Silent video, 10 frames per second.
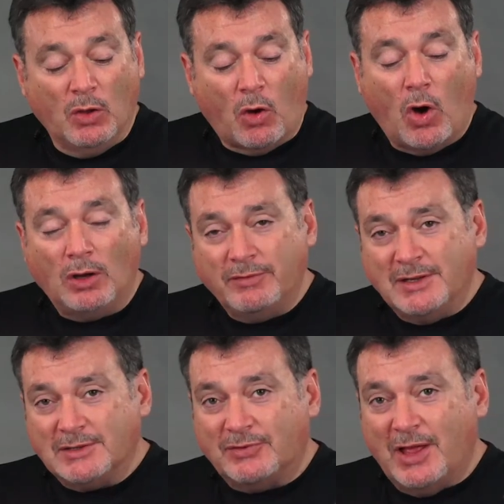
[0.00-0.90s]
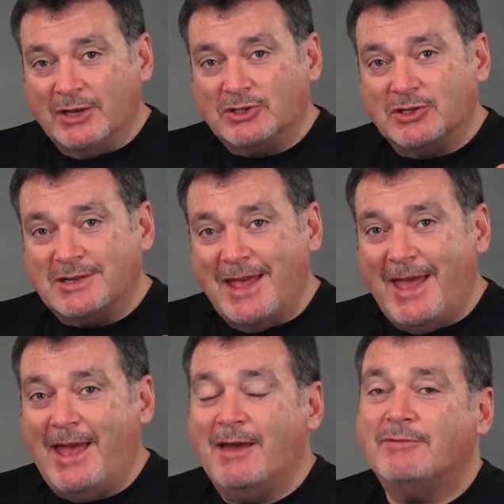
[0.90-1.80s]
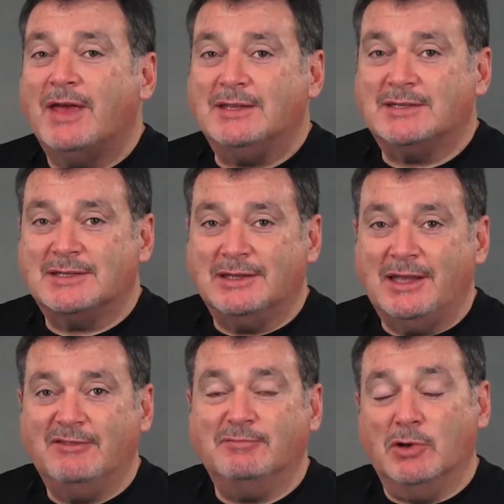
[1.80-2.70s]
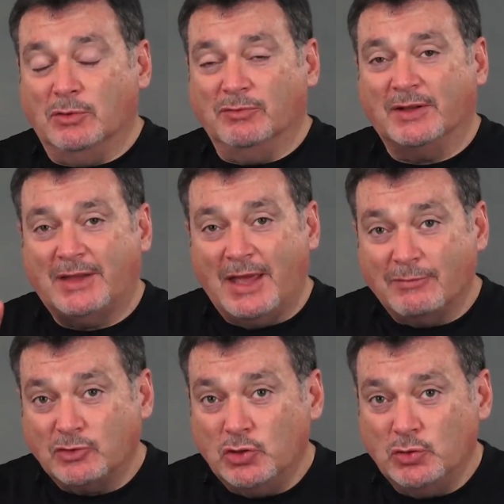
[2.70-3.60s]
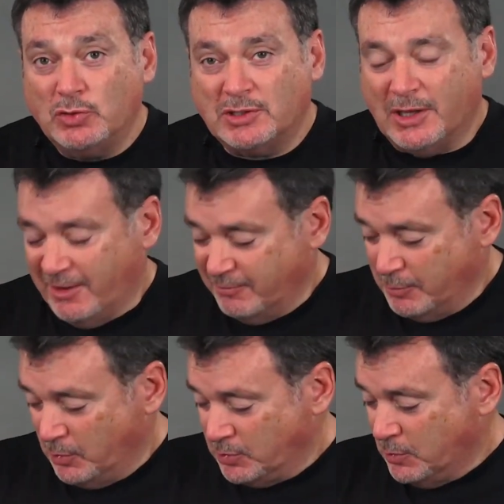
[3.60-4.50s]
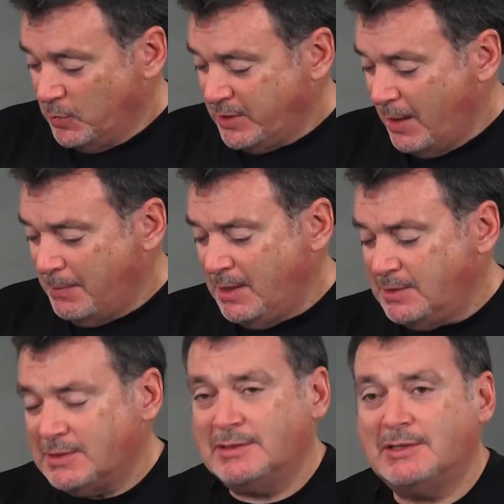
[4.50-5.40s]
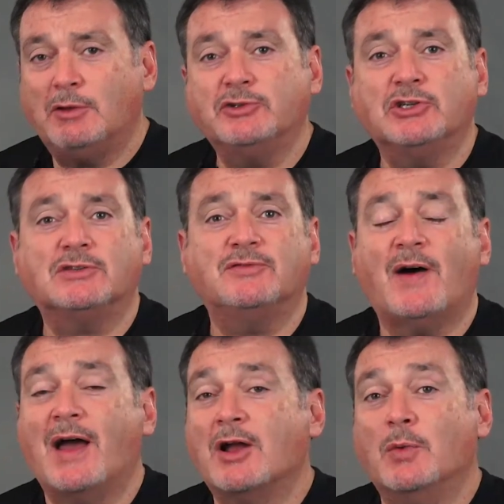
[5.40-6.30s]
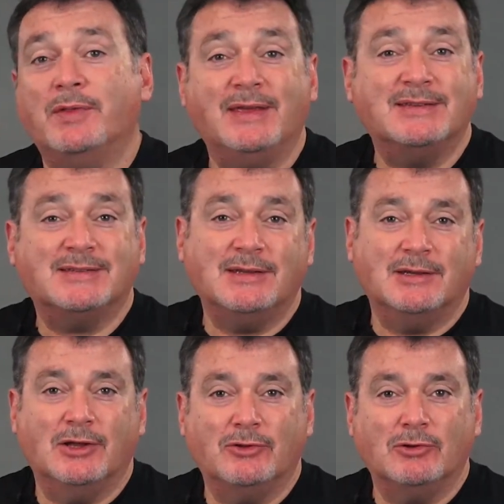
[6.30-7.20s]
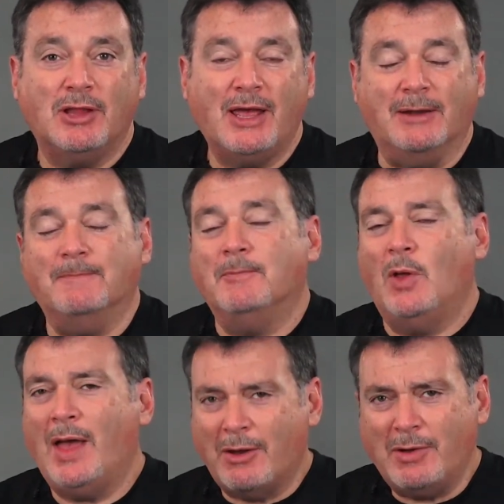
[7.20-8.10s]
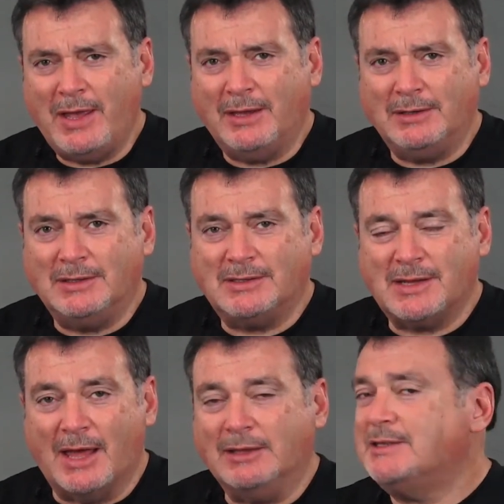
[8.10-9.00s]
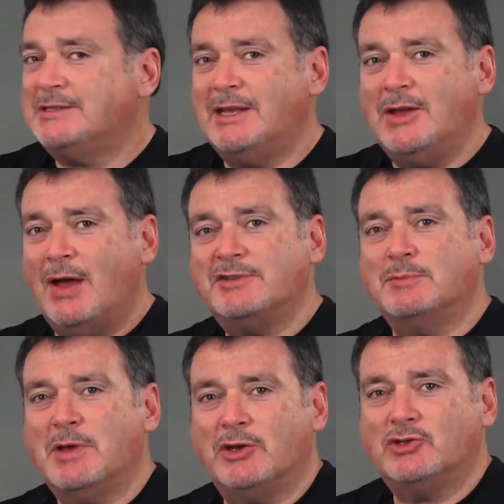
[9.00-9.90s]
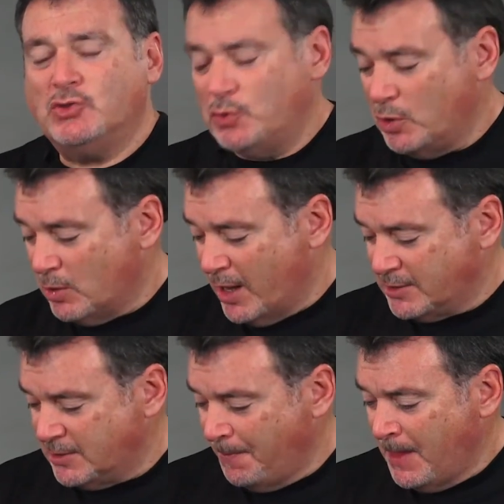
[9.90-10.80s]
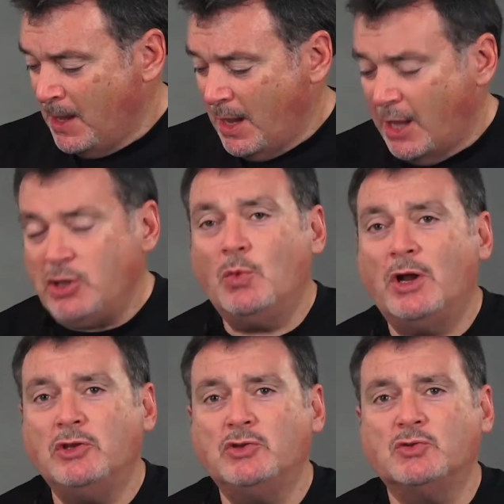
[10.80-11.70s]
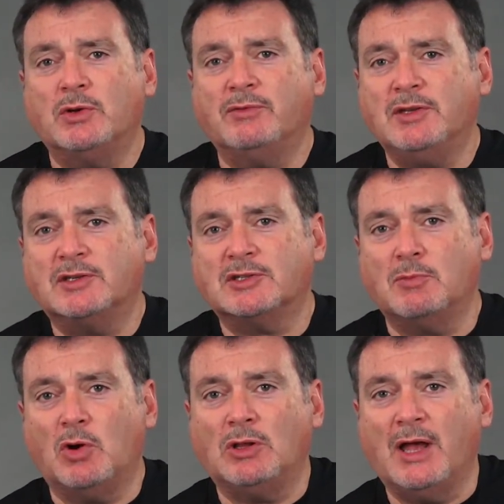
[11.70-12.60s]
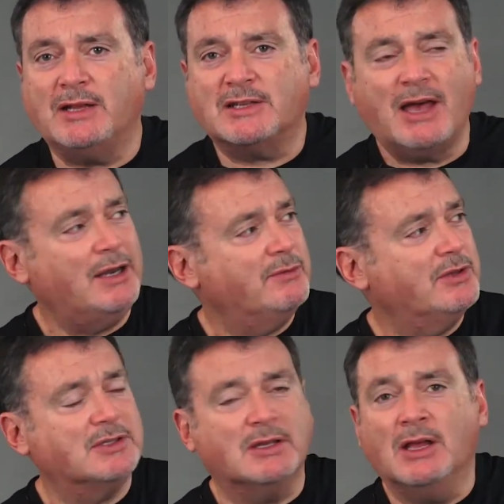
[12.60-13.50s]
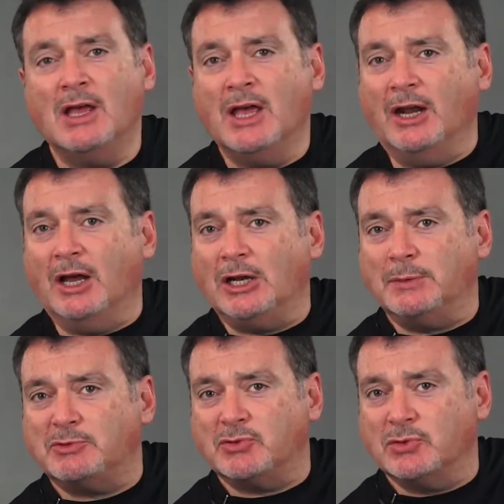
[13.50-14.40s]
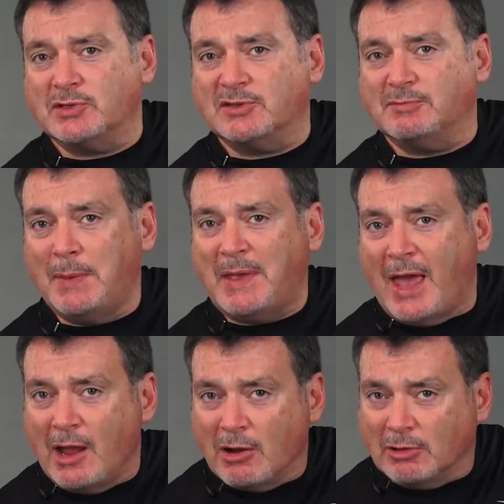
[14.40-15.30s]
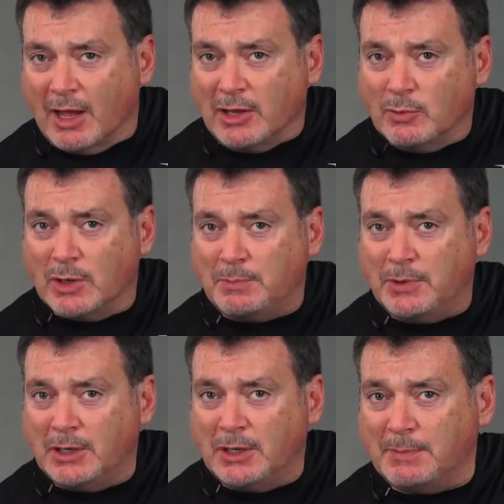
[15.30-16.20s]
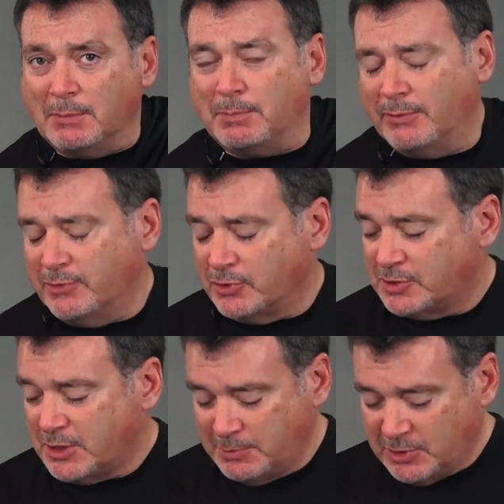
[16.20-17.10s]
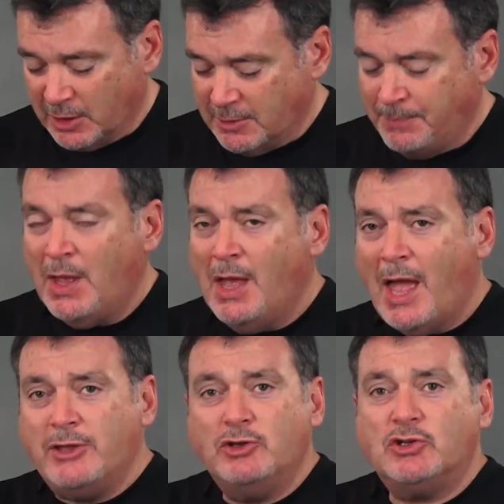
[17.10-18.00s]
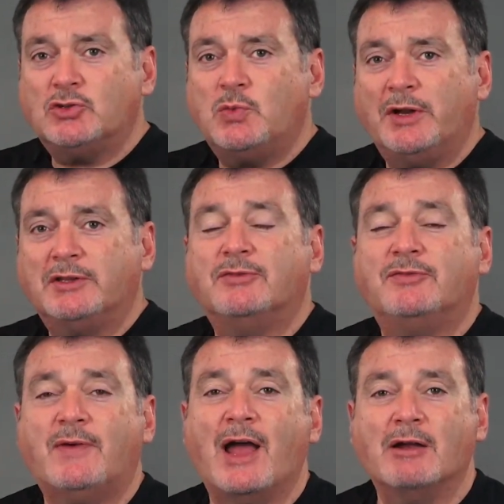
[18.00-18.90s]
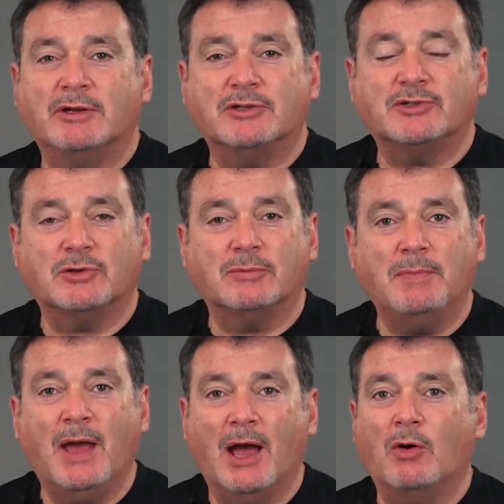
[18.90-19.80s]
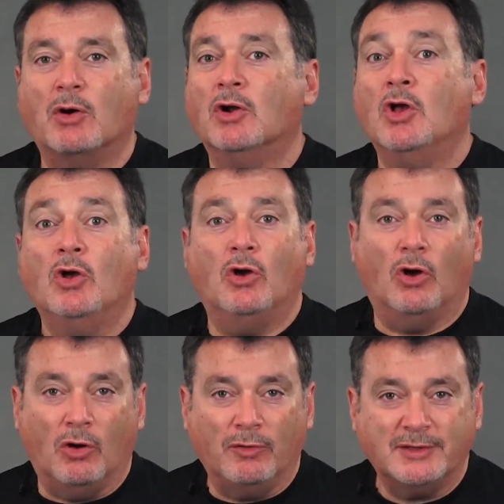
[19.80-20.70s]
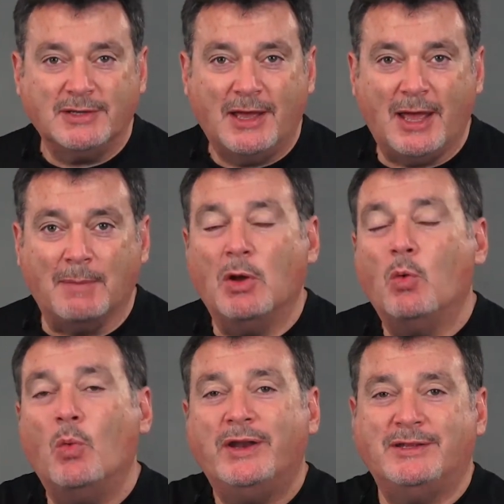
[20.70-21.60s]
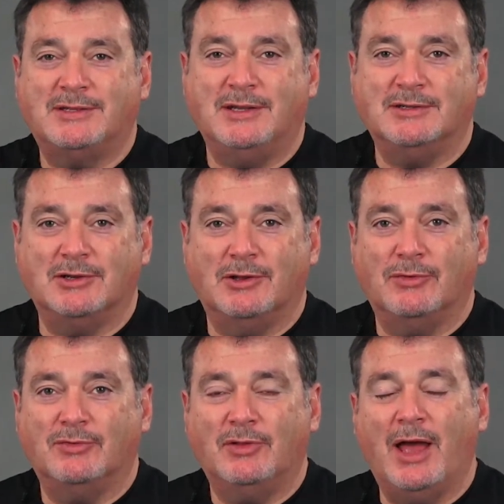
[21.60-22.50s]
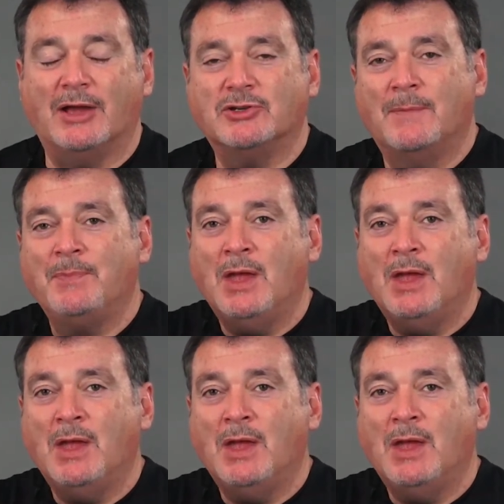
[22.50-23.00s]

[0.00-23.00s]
All of these flashes have a slave mode. In fact, they have 2 slave modes, and what that means is they'll just fire when they see another light. Well, how handy is that? Let's say you have some kind of studio lights, and you want to use one of these small lights kind of as an unobtrusive, maybe a hair light. You want to put and above your subject, and you just want it to fire at a certain power all the time when it sees another flash.